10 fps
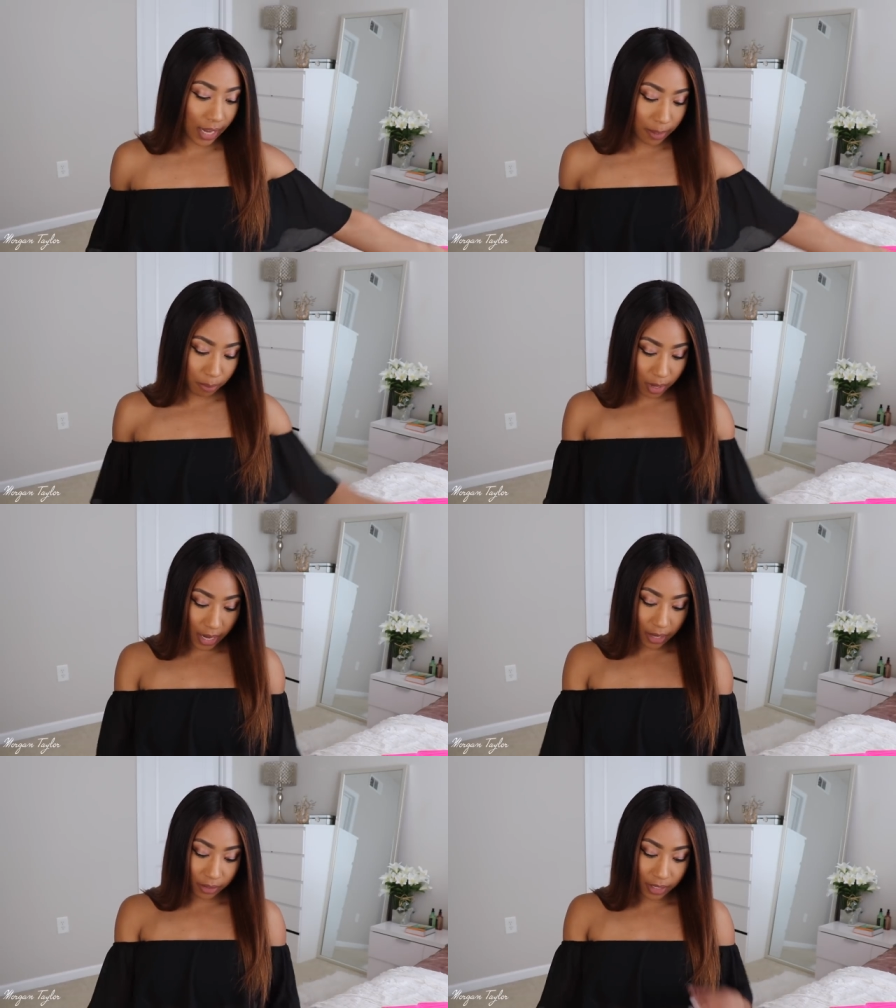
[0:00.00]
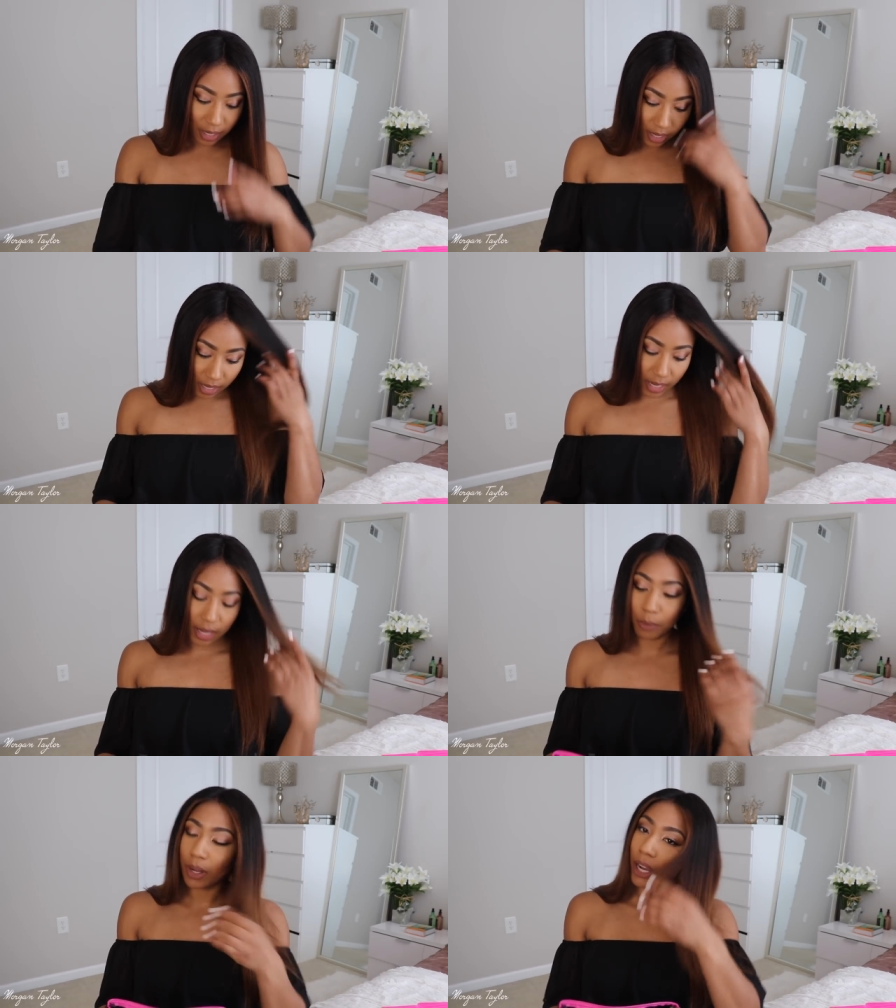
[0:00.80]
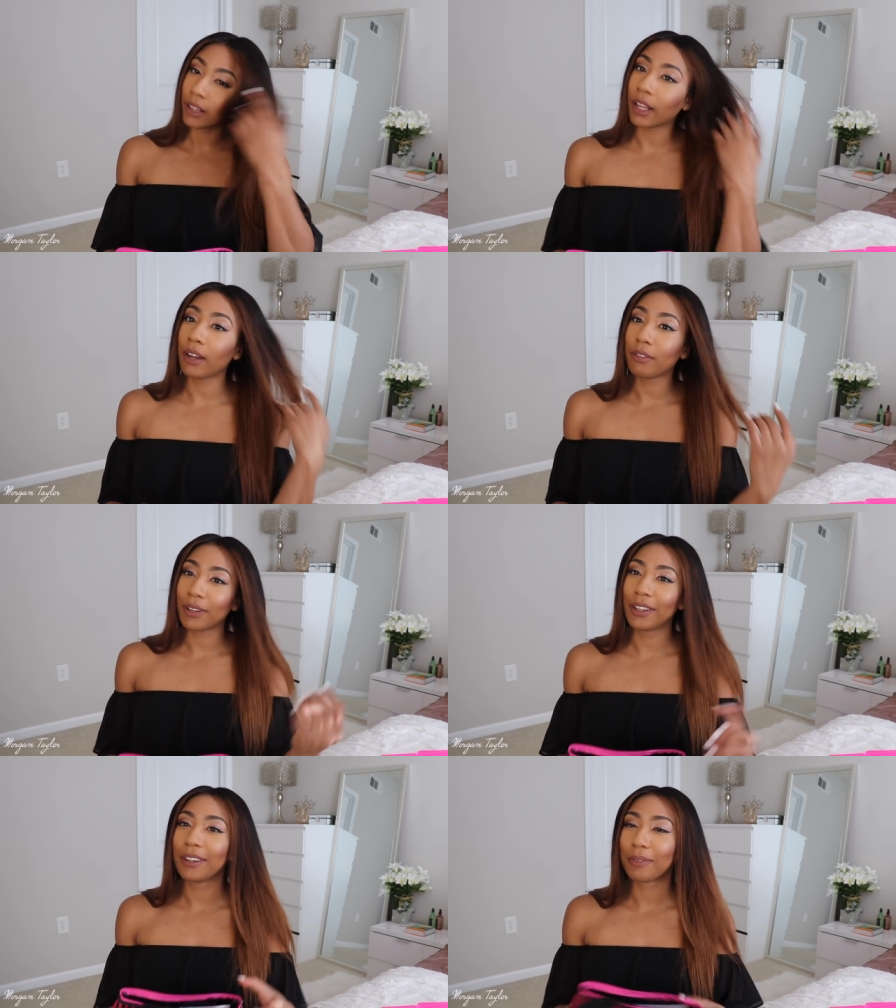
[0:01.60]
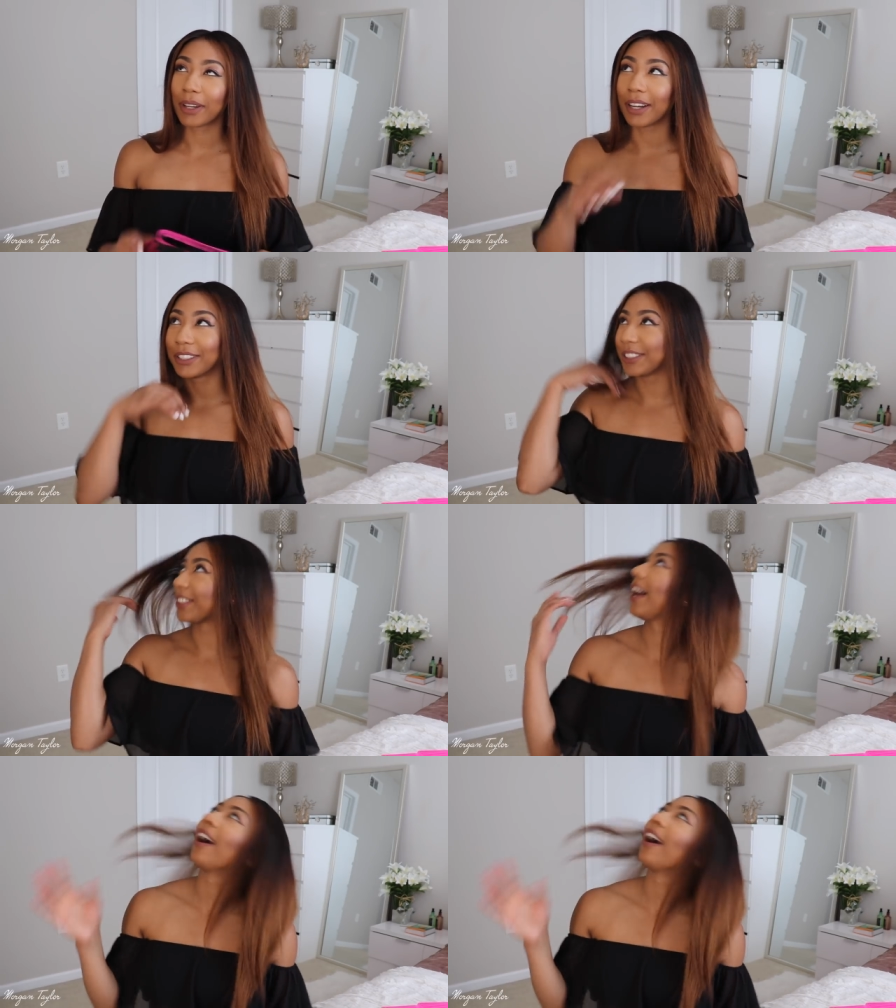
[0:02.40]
light brown. And what I love, oh my gosh,